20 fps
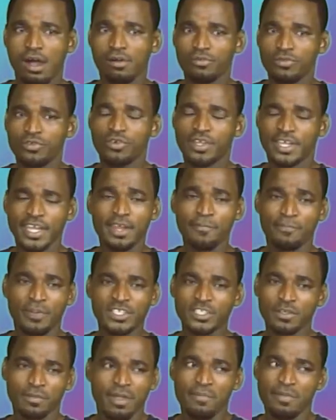you get a
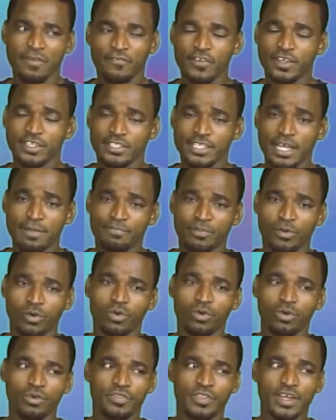person, maybe for
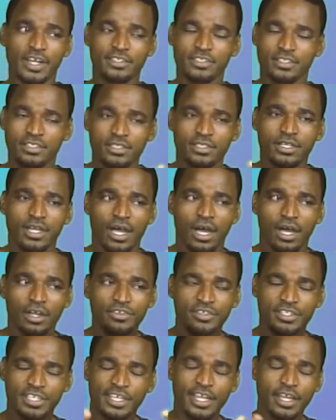example, that
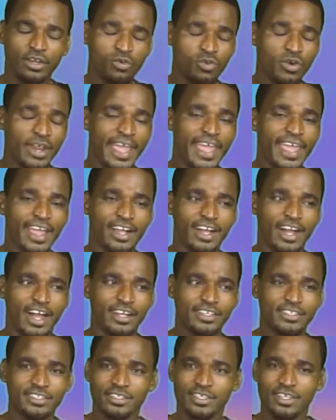you did a good
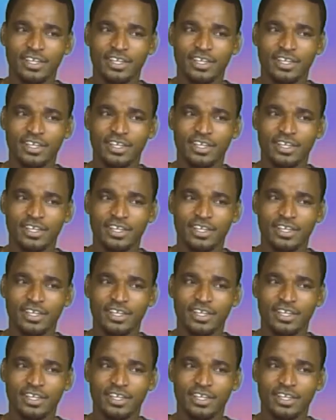haircut.